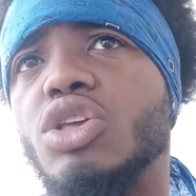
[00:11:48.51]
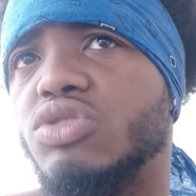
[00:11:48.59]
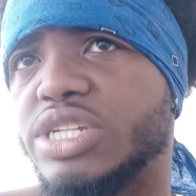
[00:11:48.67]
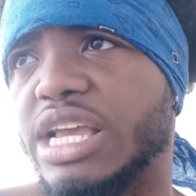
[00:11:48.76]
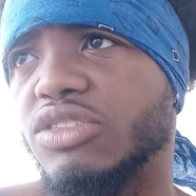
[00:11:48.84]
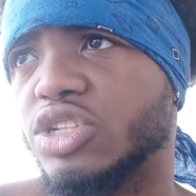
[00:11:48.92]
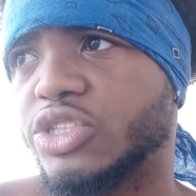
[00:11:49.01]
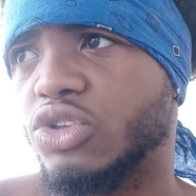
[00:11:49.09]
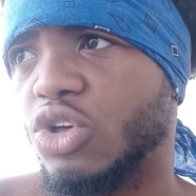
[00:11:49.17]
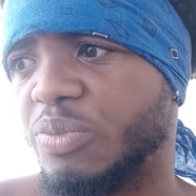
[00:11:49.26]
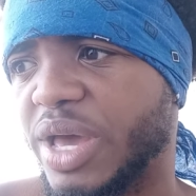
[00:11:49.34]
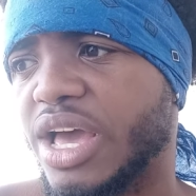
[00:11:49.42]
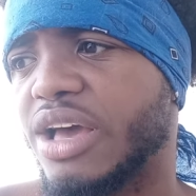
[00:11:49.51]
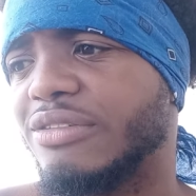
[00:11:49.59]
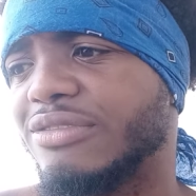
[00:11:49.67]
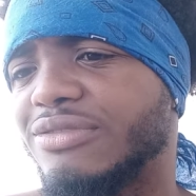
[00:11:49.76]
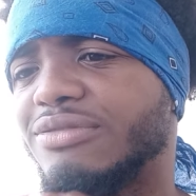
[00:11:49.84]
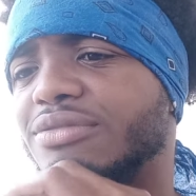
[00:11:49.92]
you take the solo
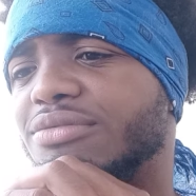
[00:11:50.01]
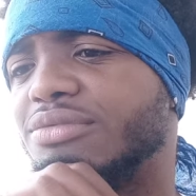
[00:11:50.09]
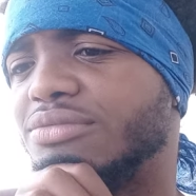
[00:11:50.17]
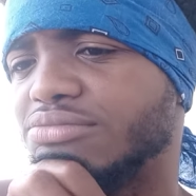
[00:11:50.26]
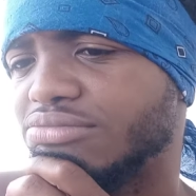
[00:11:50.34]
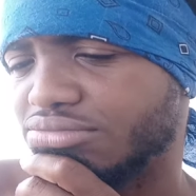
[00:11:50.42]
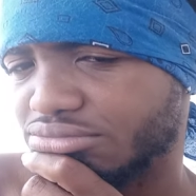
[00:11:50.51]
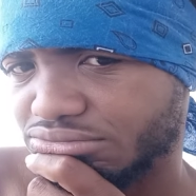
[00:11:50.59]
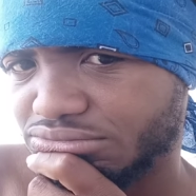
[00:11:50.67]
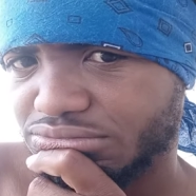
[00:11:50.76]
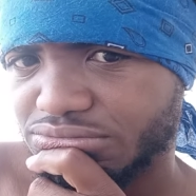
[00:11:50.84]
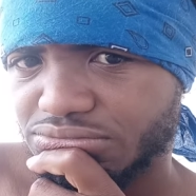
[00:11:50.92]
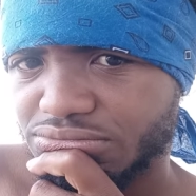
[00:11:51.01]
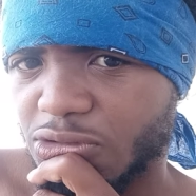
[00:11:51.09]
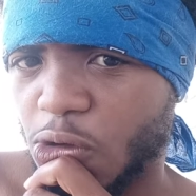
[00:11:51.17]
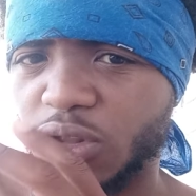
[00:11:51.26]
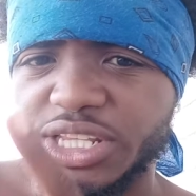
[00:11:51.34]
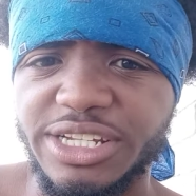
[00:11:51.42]
path.
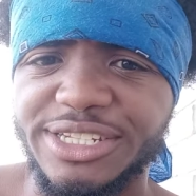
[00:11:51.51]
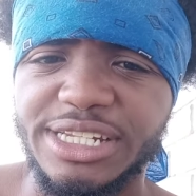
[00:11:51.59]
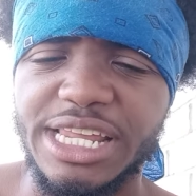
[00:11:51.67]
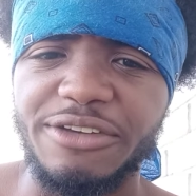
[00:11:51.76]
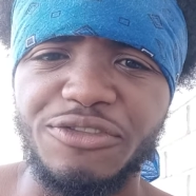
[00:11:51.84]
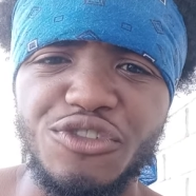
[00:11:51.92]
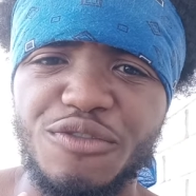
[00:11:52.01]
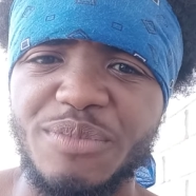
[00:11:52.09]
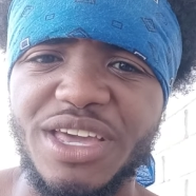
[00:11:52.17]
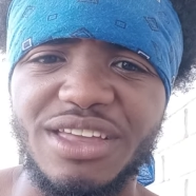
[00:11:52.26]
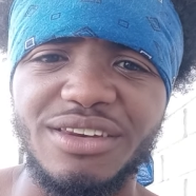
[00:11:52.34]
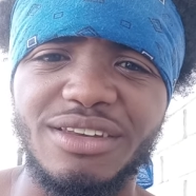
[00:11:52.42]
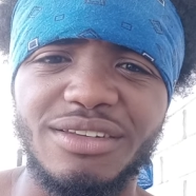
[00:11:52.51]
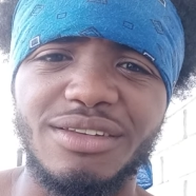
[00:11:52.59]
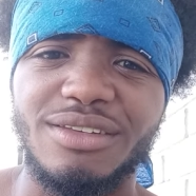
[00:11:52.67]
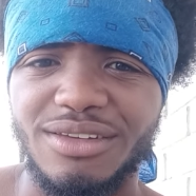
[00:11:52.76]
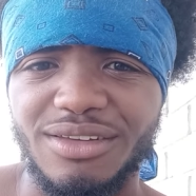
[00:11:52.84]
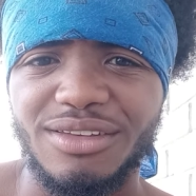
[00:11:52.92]
Only a select few of men
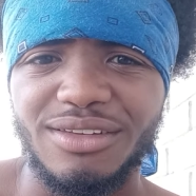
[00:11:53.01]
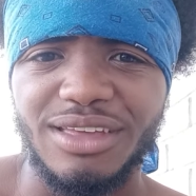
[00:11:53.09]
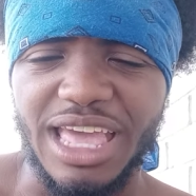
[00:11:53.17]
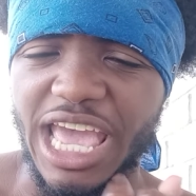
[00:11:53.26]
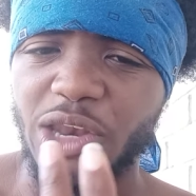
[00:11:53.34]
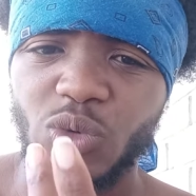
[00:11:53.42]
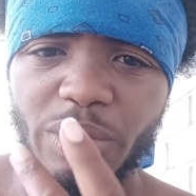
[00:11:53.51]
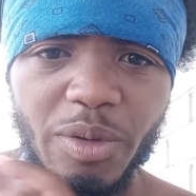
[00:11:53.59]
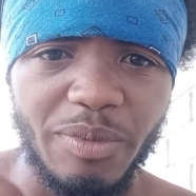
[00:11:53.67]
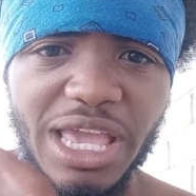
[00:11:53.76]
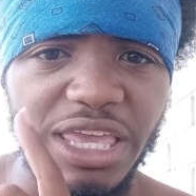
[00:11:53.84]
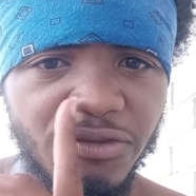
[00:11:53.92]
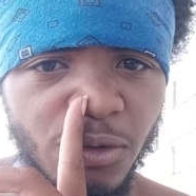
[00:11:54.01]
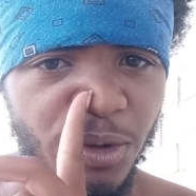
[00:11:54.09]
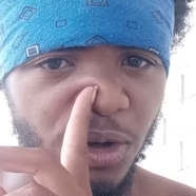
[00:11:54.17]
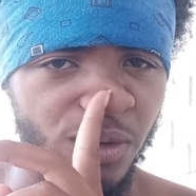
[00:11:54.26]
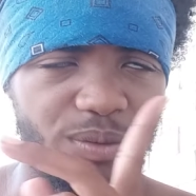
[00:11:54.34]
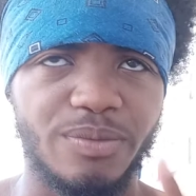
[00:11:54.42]
and women make it for
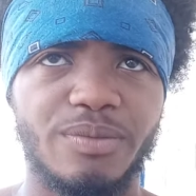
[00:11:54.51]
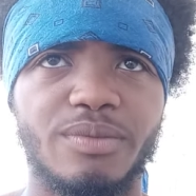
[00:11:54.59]
real.